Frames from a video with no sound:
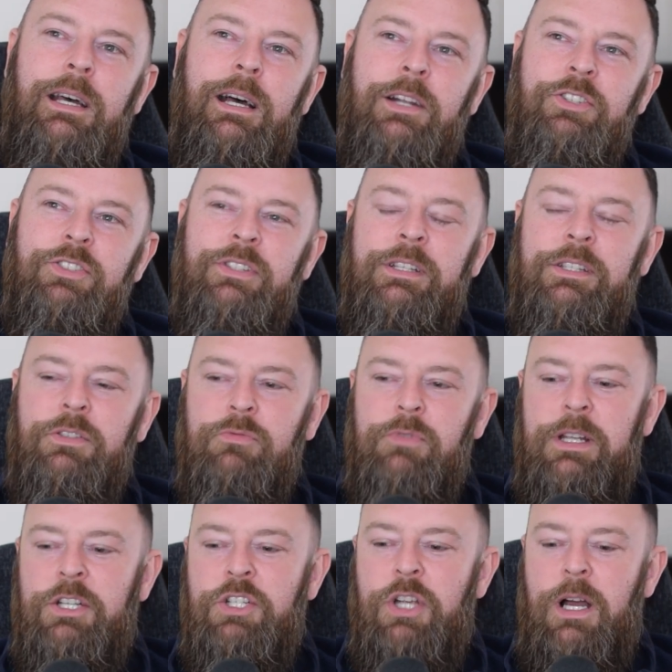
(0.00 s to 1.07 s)
I just need to
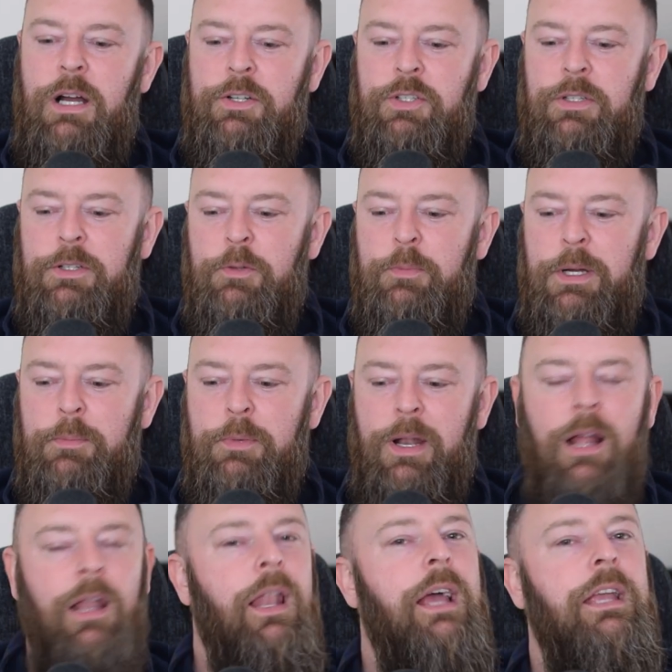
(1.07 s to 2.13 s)
recharge a little bit.
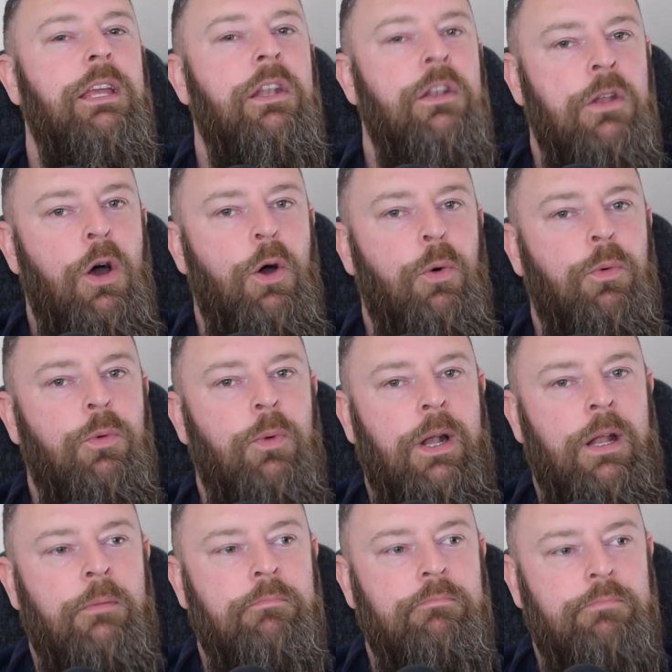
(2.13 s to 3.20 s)
But I'll let you know
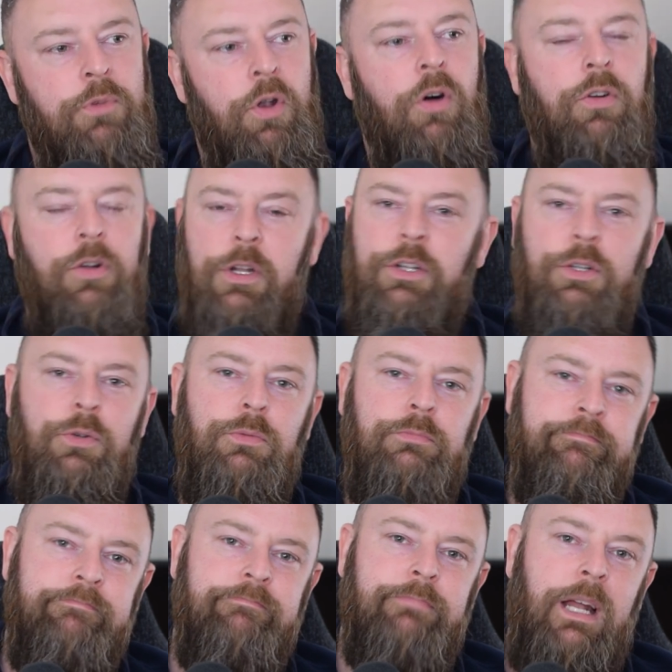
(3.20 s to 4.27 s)
when I'm not going to do
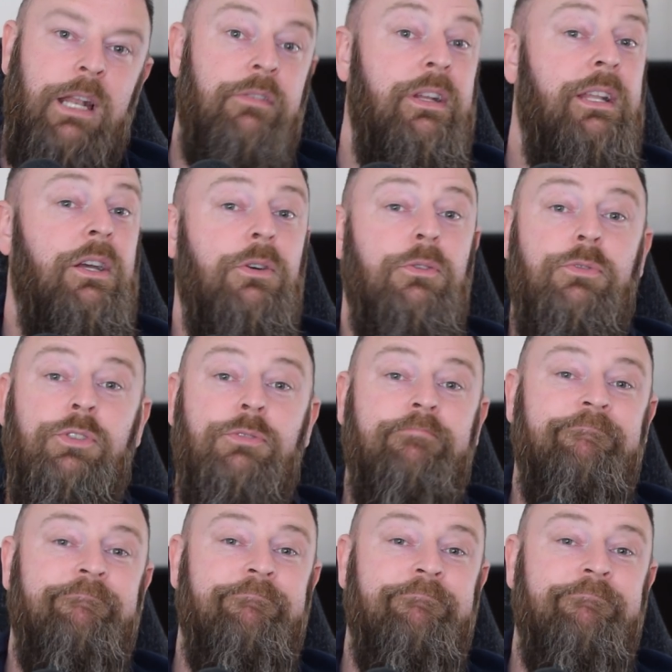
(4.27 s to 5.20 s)
any videos.